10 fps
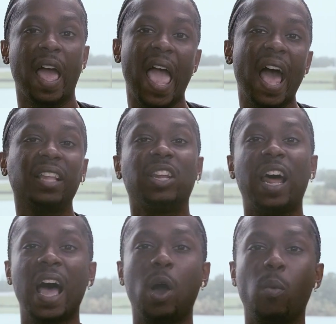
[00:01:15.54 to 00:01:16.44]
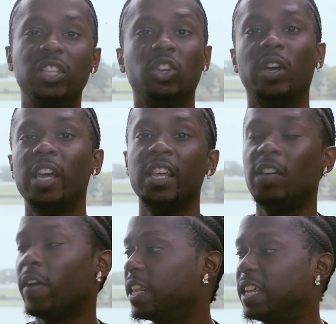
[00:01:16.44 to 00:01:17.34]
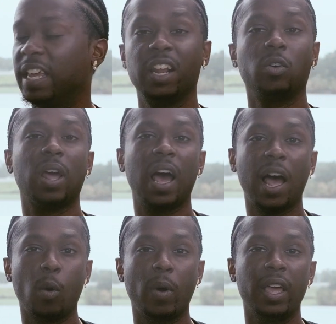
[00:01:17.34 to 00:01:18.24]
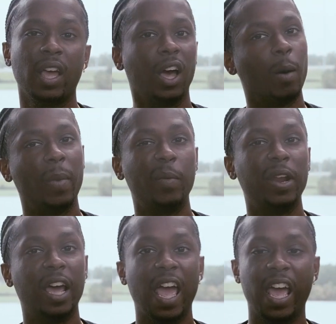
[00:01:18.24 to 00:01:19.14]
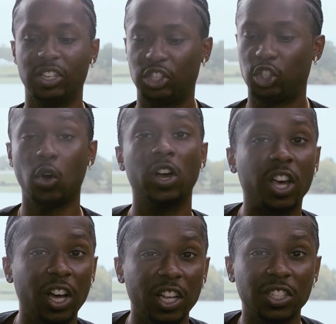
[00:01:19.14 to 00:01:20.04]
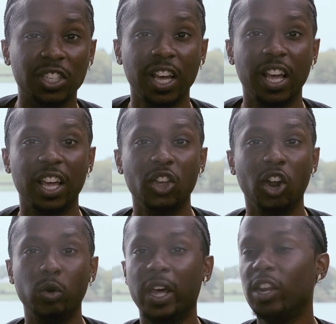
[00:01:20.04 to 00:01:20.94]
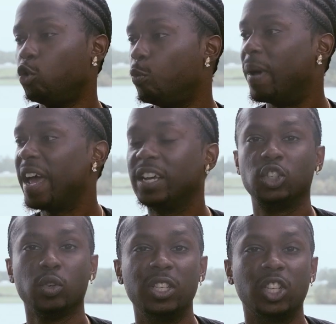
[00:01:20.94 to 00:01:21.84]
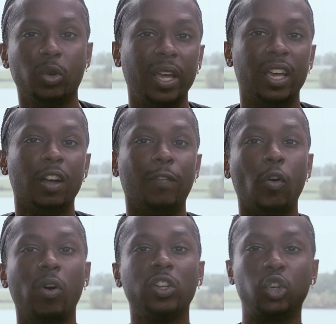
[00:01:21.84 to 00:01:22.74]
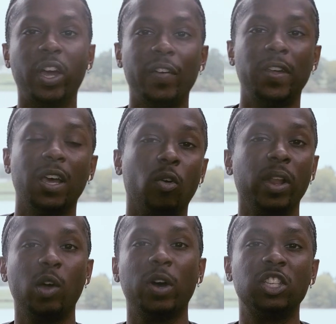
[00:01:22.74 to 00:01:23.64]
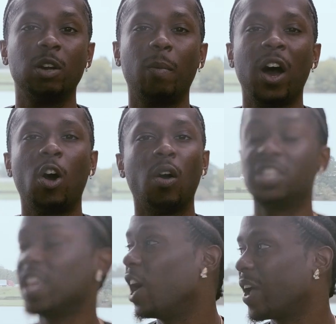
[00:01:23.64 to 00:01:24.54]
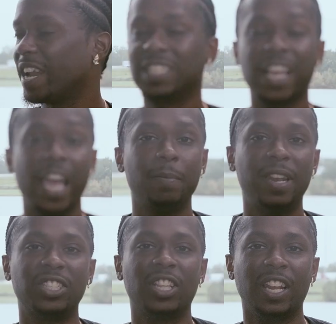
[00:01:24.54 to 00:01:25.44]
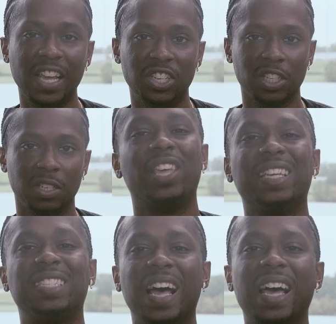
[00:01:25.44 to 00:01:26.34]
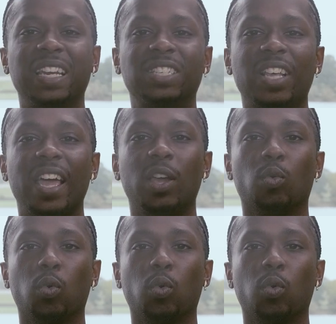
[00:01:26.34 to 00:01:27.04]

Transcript: after the highway so they ain't even had to get on the highway or maybe they had shortcuts you know they knew back streets so they can avoid traffic on their way to the mall y'all got the same destination it's not the same